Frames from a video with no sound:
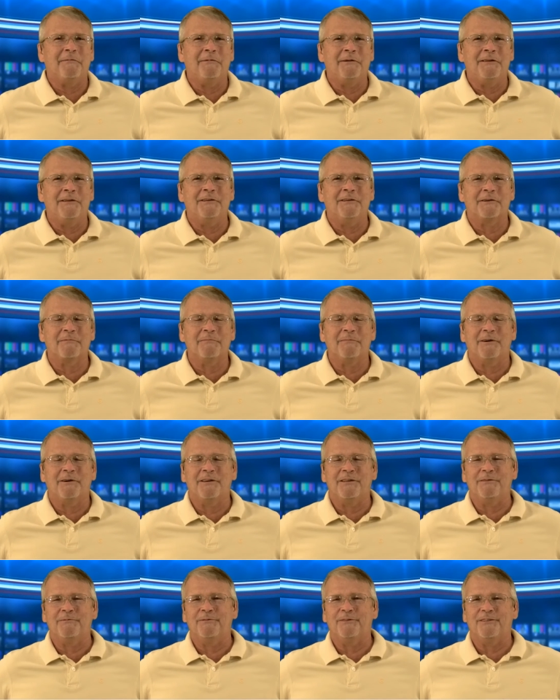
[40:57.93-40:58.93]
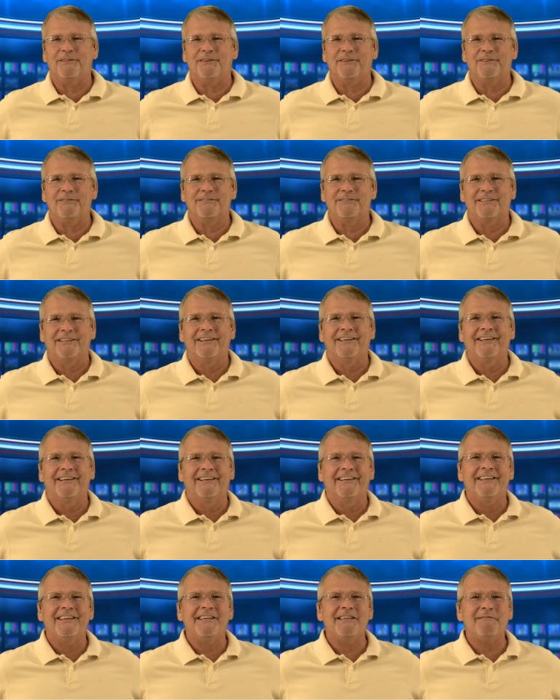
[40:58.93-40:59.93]
and your money with those.
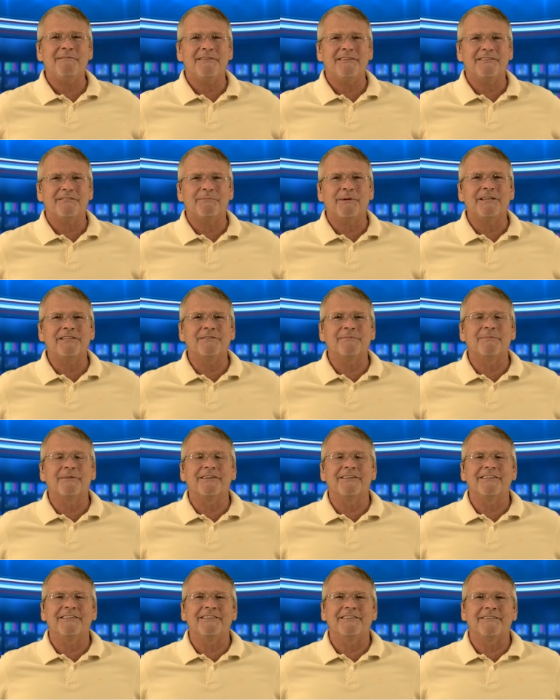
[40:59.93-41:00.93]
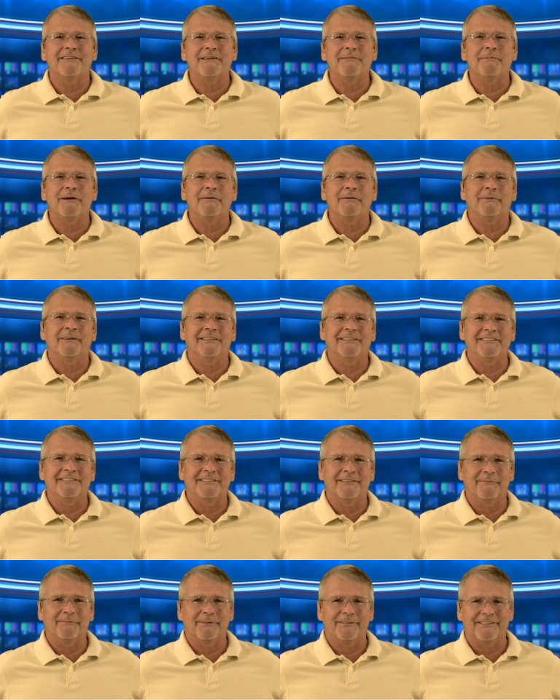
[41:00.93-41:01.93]
Spend your money, your eBay money,
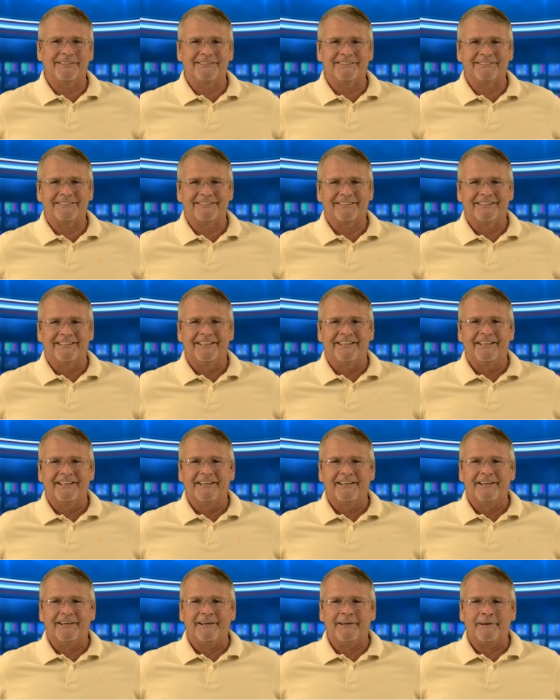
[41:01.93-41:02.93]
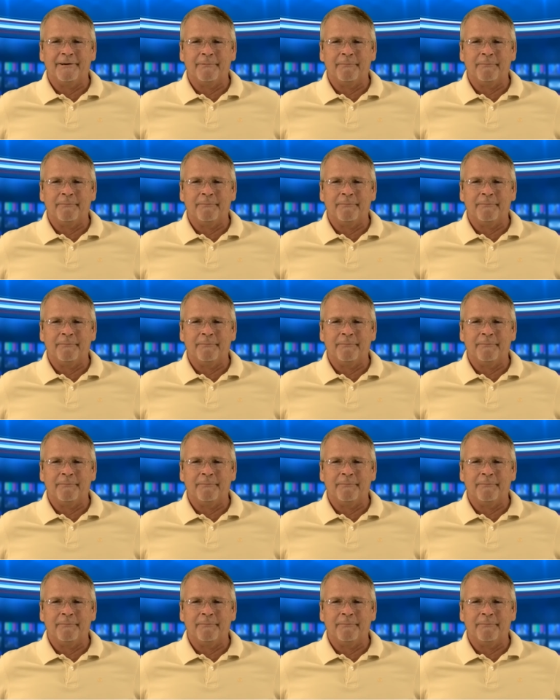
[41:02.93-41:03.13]
somewhere else. So